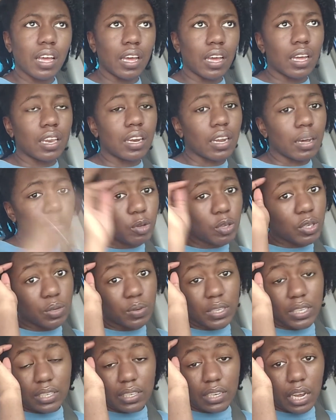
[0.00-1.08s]
and I'm only
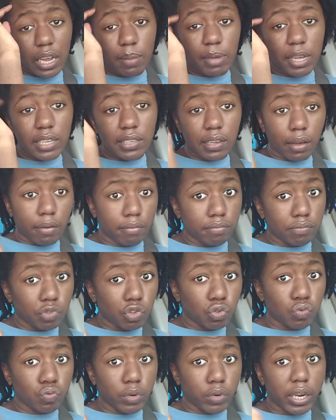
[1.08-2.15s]
doing it today because I
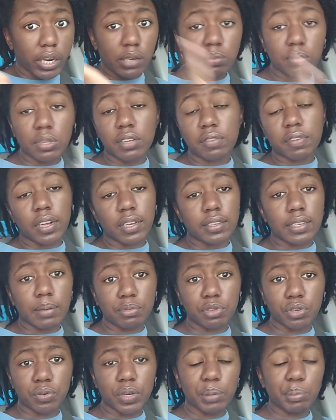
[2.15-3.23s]
just randomly felt up
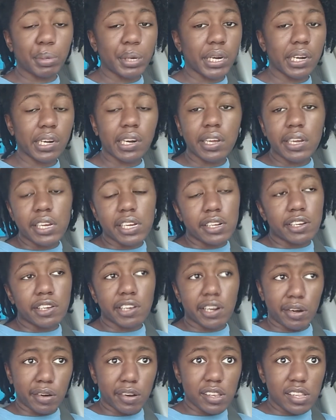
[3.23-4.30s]
to it, but
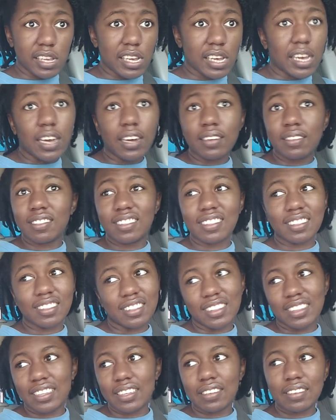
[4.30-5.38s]
generally,
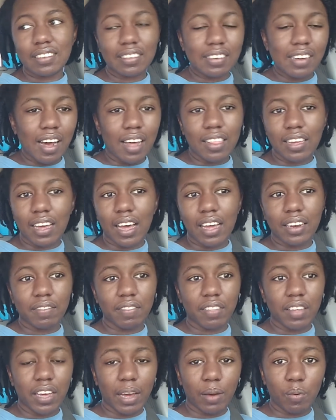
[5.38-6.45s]
this is not the kind of
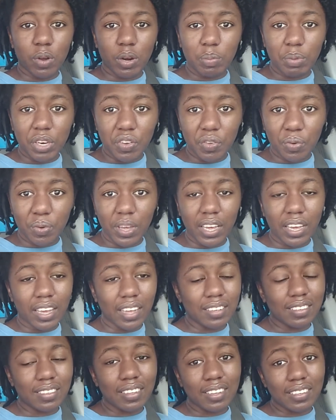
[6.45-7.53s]
thing I want to be doing.
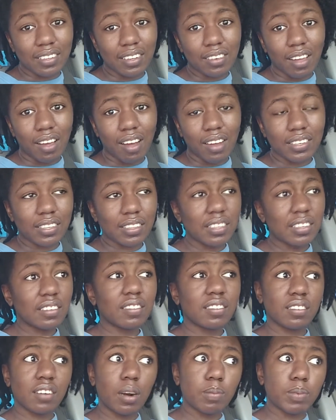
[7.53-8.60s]
It's a lot.
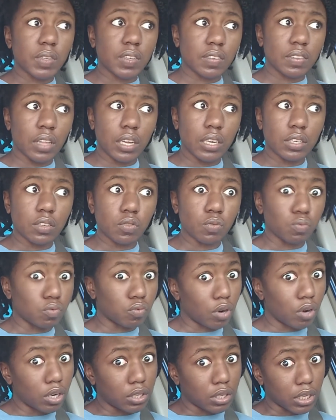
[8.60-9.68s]
This Starbucks line is
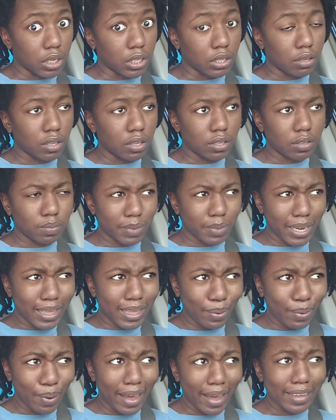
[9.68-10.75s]
ridiculous, by
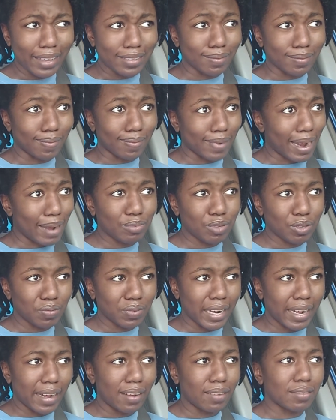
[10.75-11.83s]
the way. It's wrapped
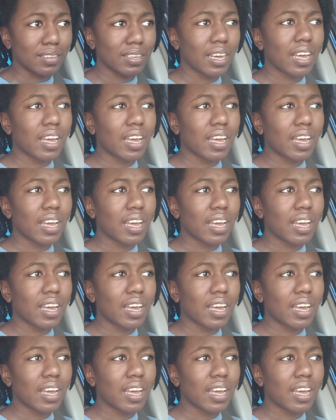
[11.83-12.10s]
around,